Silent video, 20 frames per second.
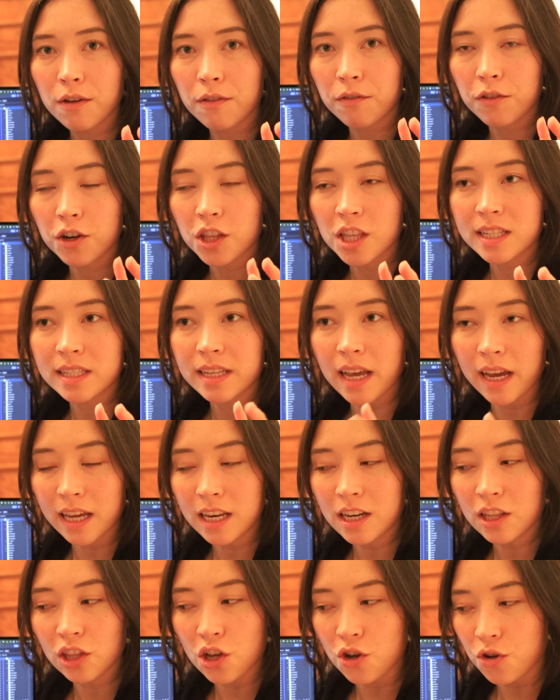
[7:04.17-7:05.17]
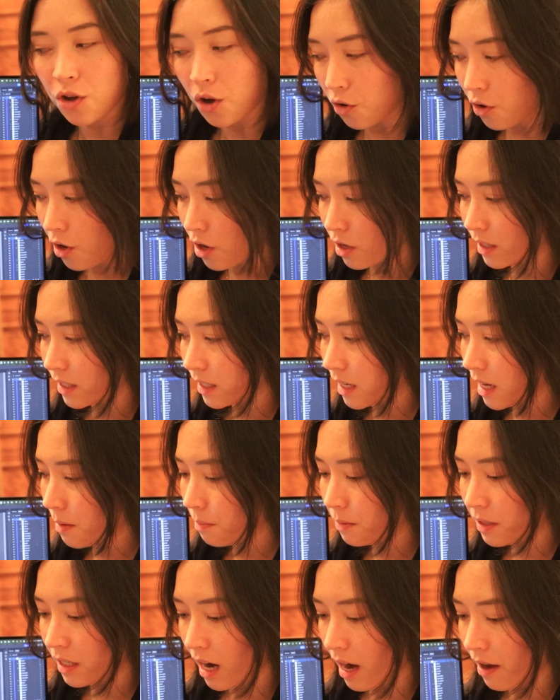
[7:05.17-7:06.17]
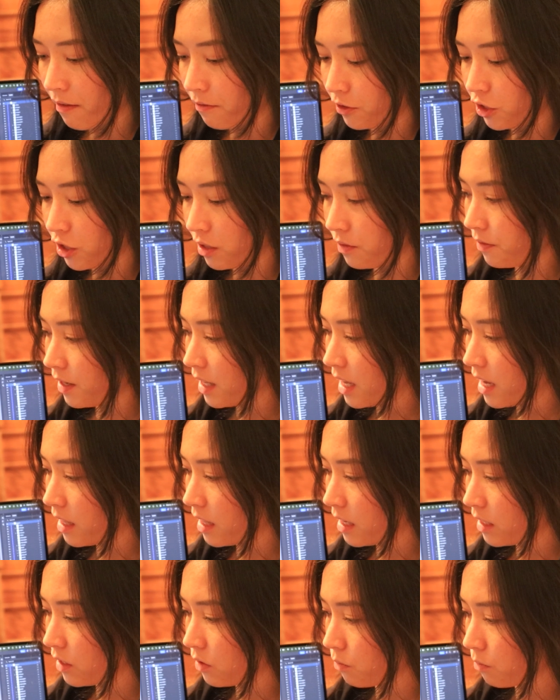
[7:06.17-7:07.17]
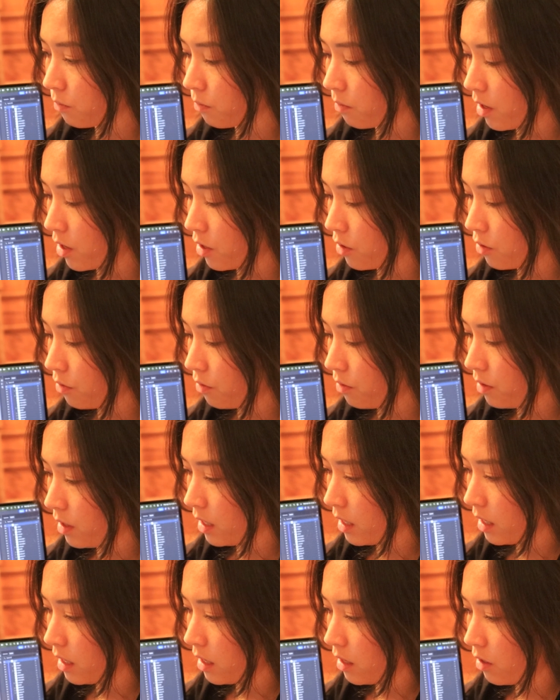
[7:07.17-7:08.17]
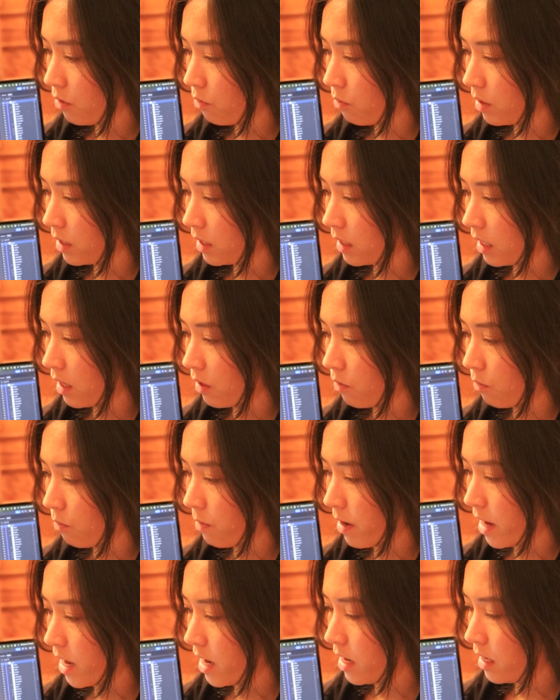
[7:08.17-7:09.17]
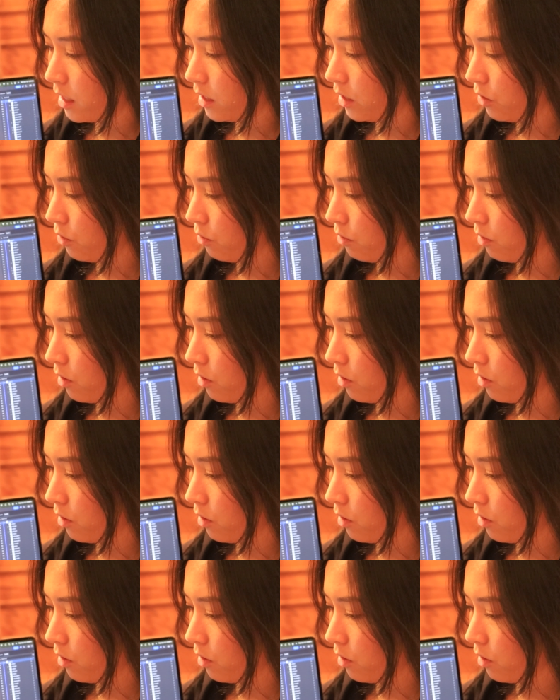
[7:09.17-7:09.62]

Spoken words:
For the second logo concept, I just feel like this road was like way too